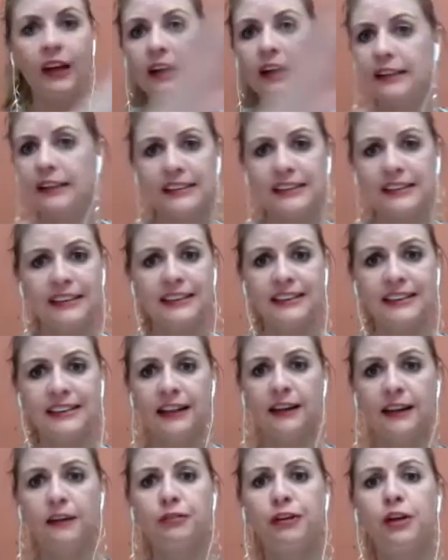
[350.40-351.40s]
this is the
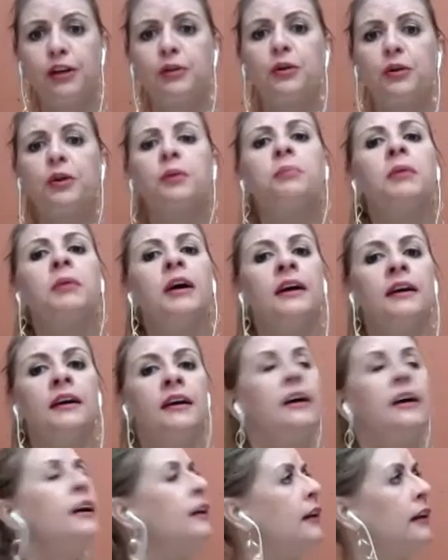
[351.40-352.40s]
living room,
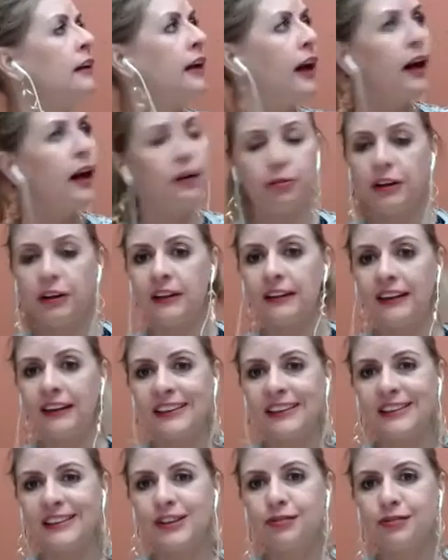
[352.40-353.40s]
everything
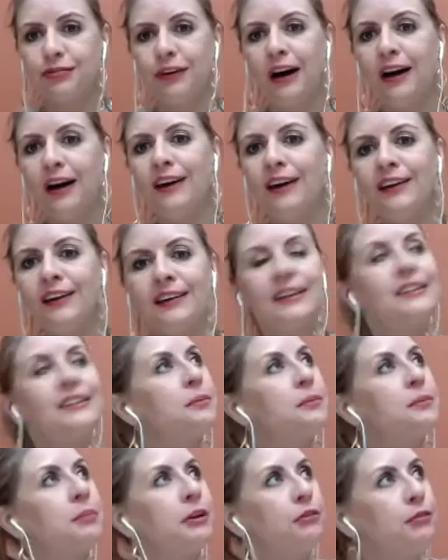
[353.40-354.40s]
is fine. There's
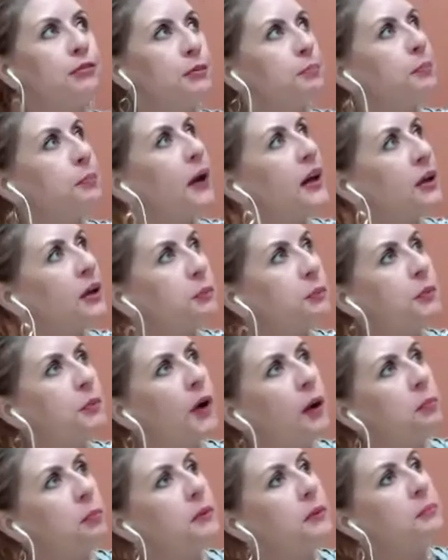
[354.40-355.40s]
a bit of a paint
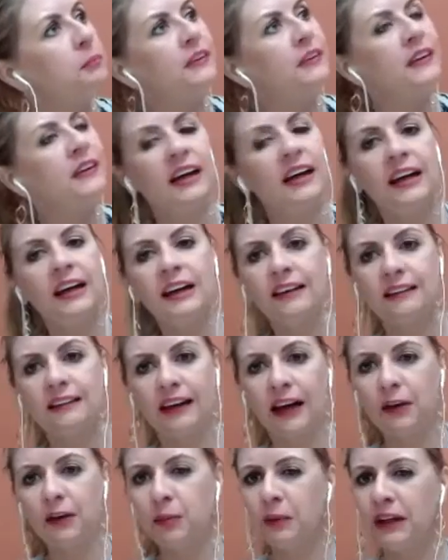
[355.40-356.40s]
problem there.
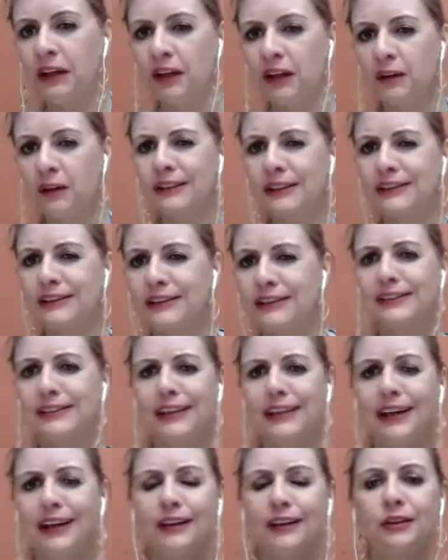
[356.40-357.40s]
That window has a
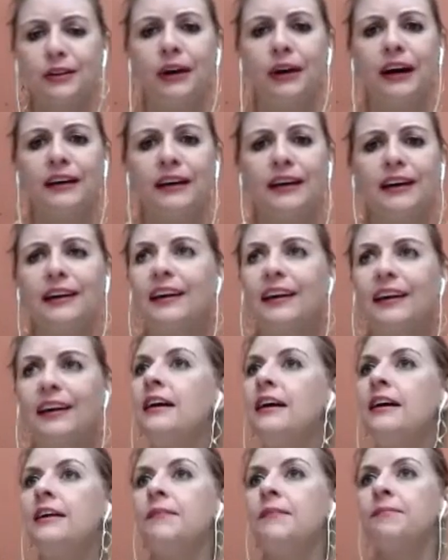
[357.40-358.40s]
slight crack in it.
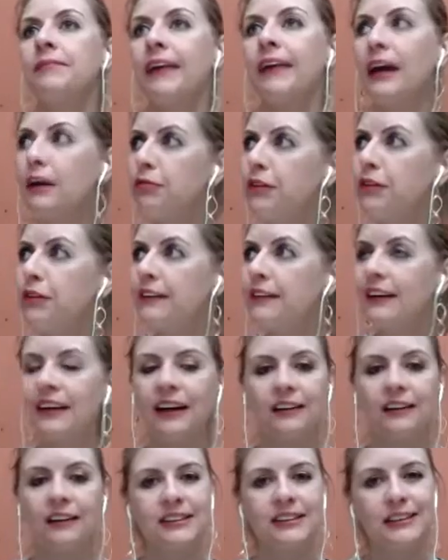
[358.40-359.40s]
Everything
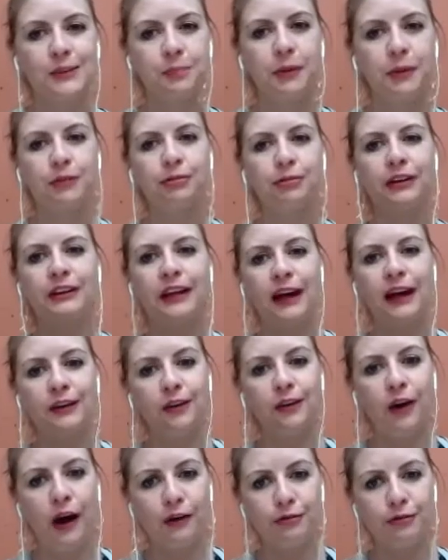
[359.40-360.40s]
else is perfect, and
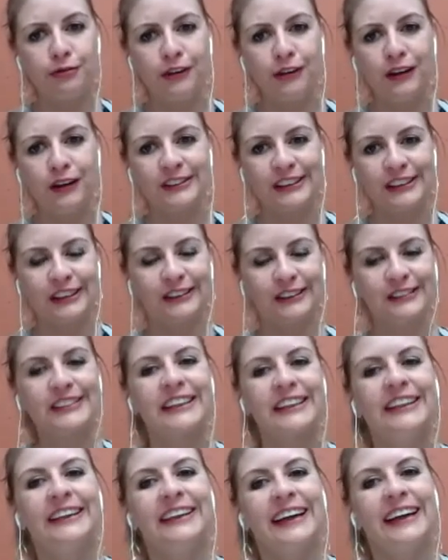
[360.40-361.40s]
you have photos.
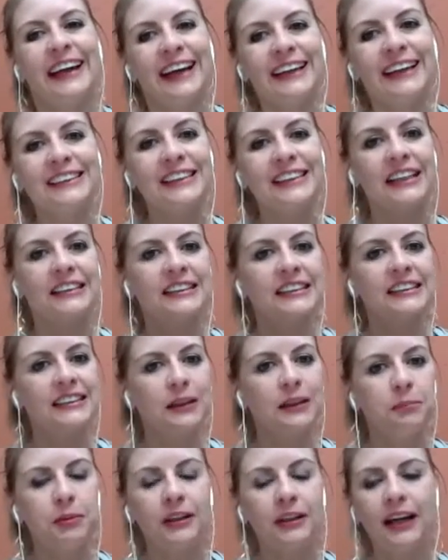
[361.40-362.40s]
It's as
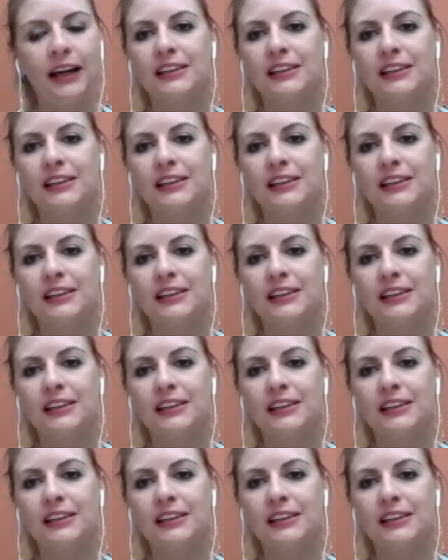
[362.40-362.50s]
simple